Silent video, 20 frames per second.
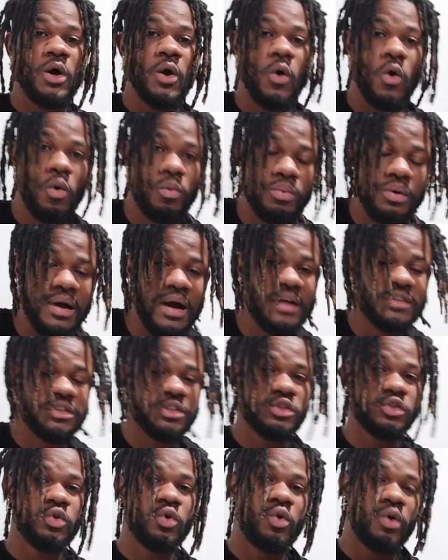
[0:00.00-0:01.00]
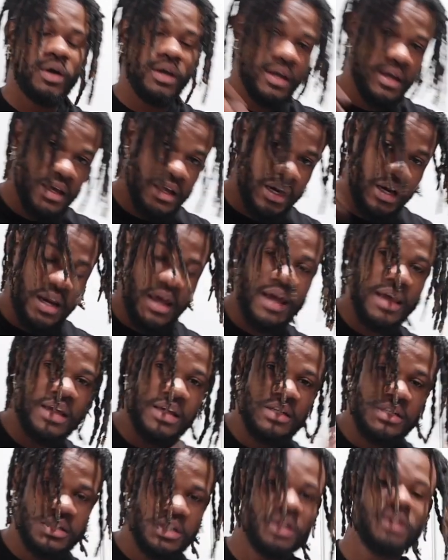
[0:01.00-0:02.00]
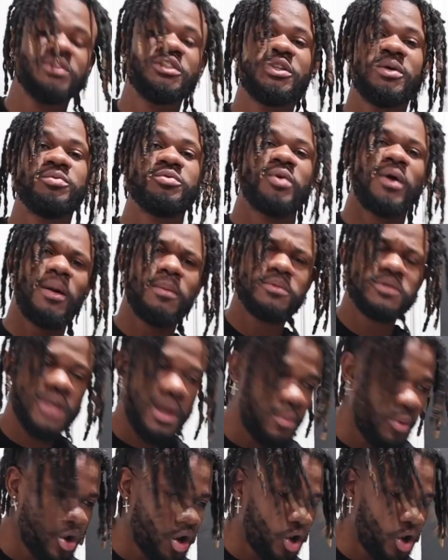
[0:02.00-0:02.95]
Hope you guys enjoy. Like, share, subscribe, drop a